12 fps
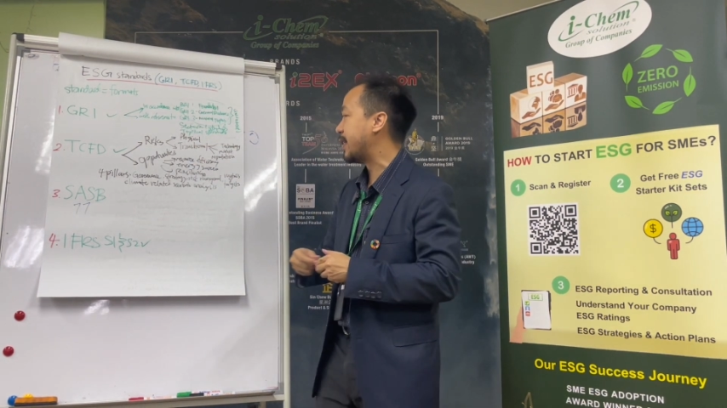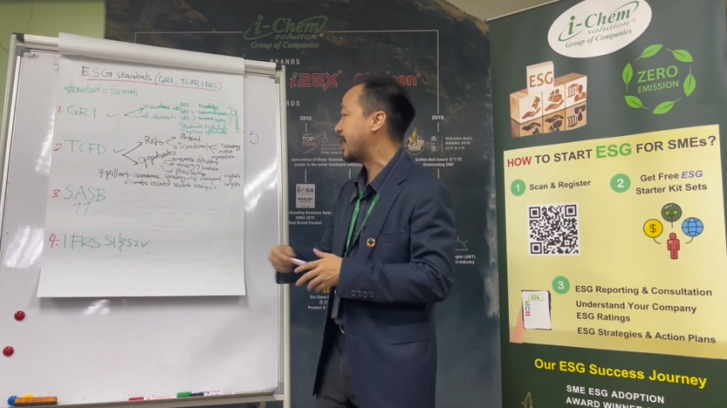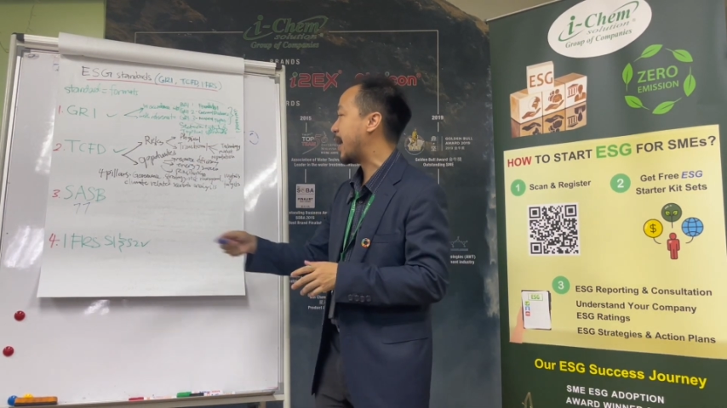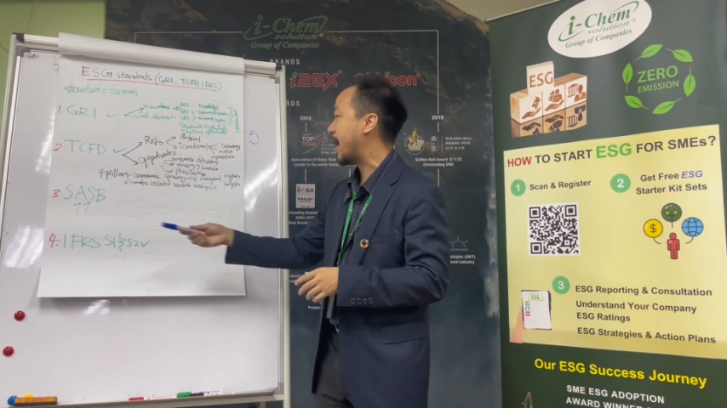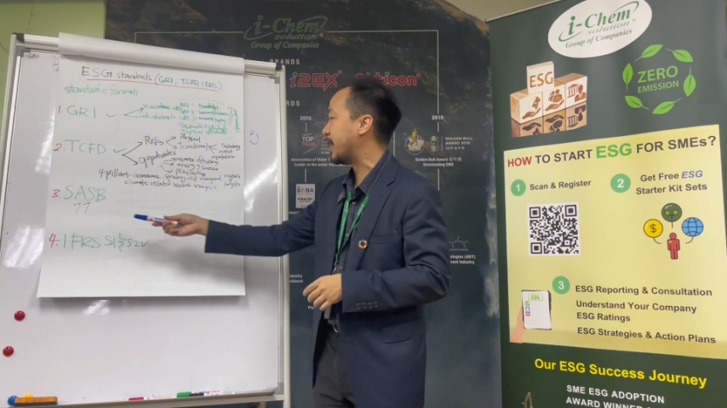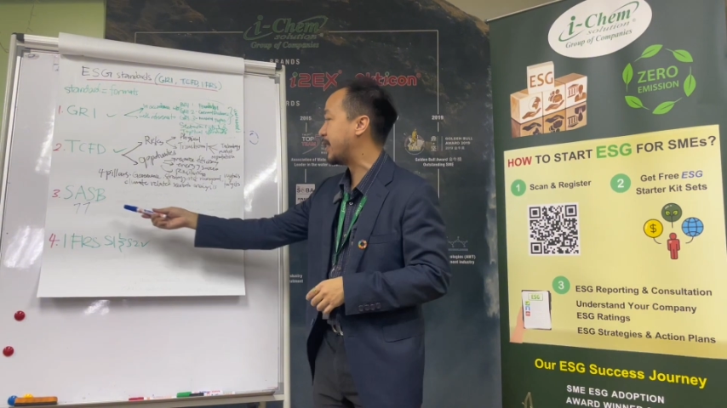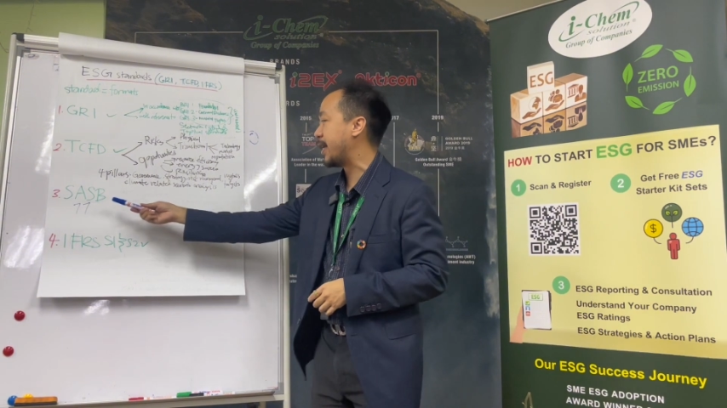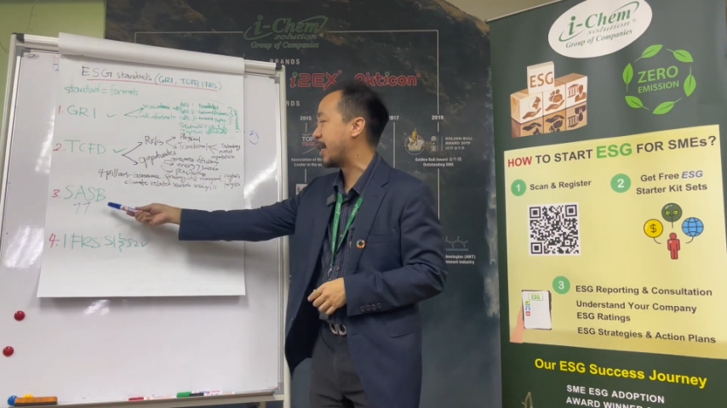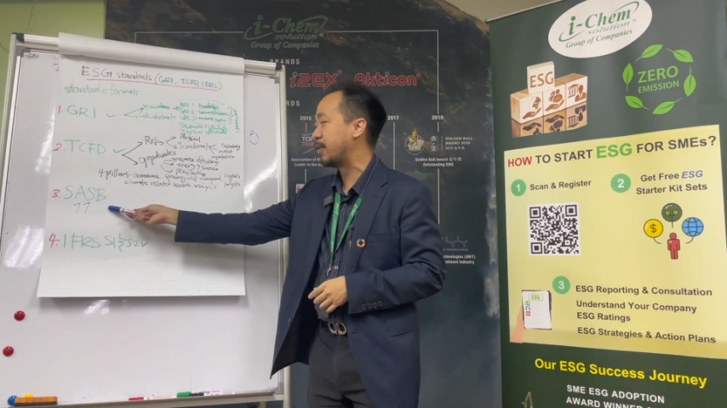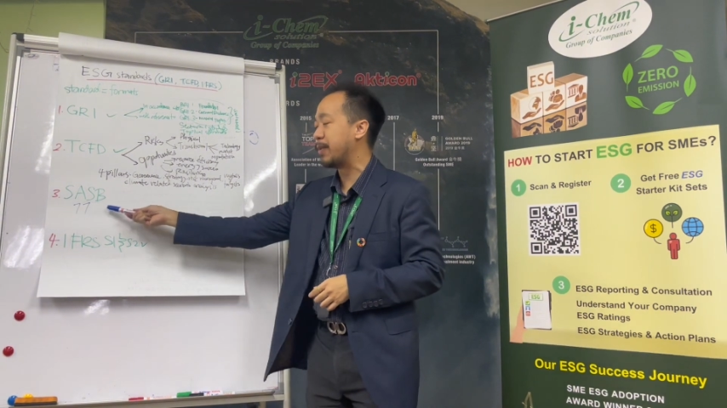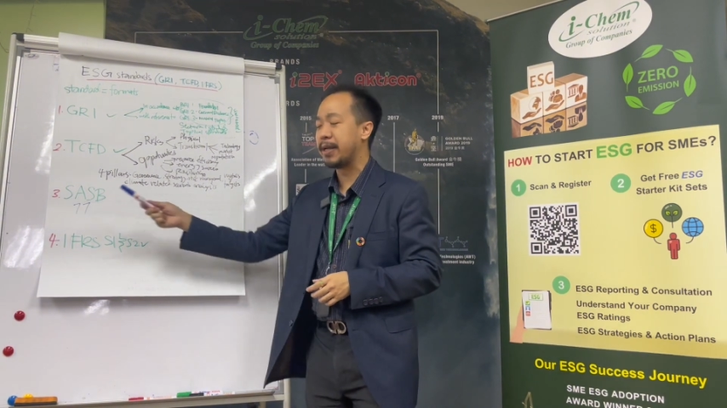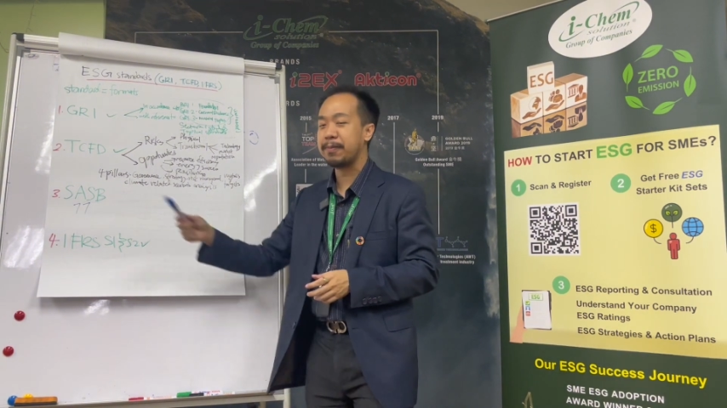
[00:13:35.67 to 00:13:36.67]
in
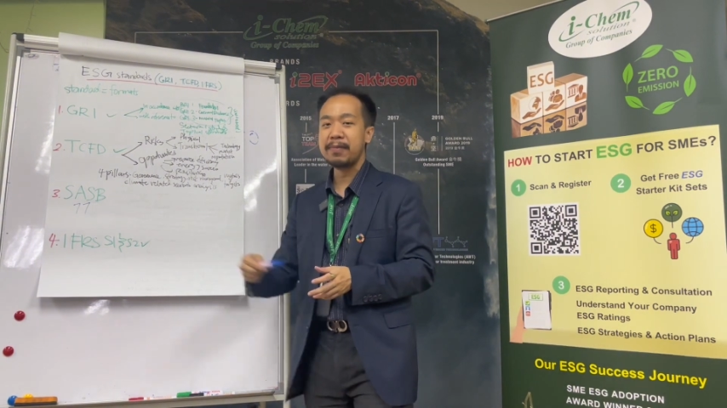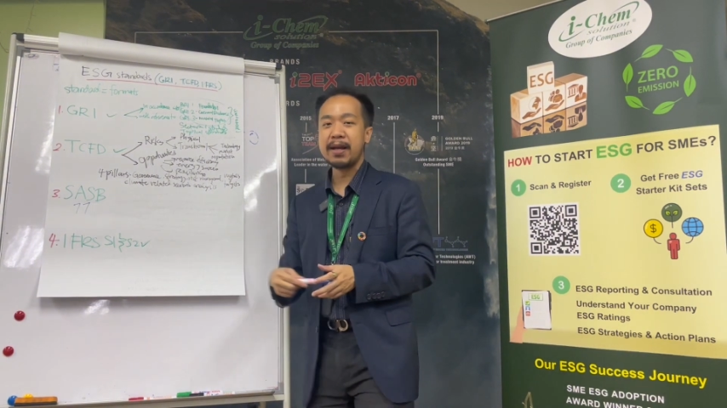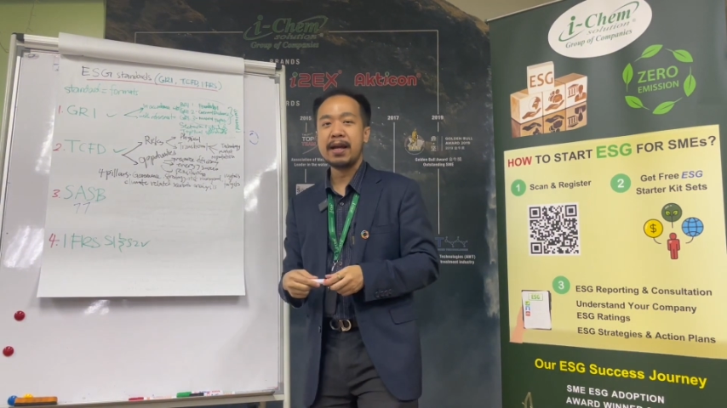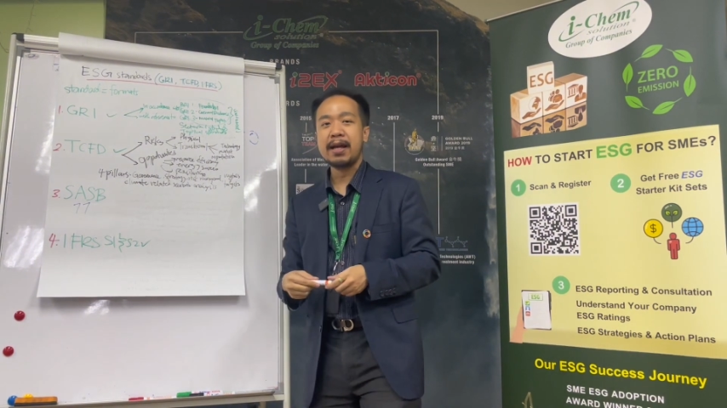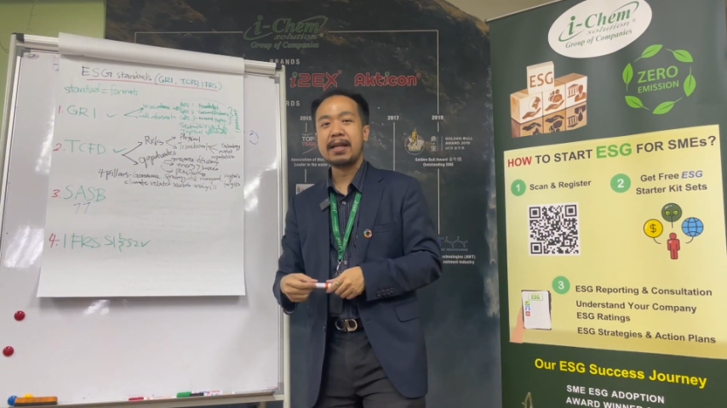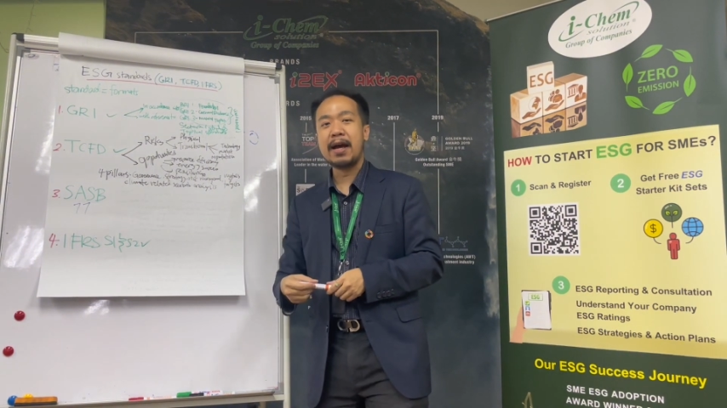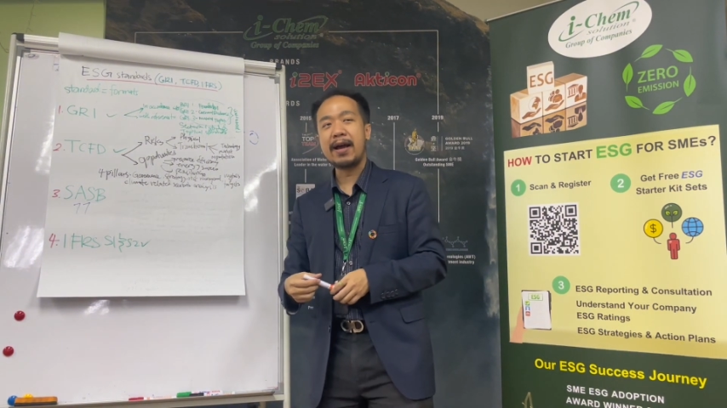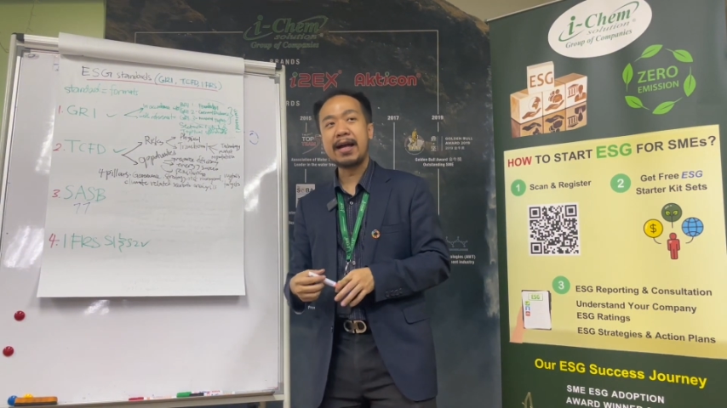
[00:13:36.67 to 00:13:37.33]
SASB. Now,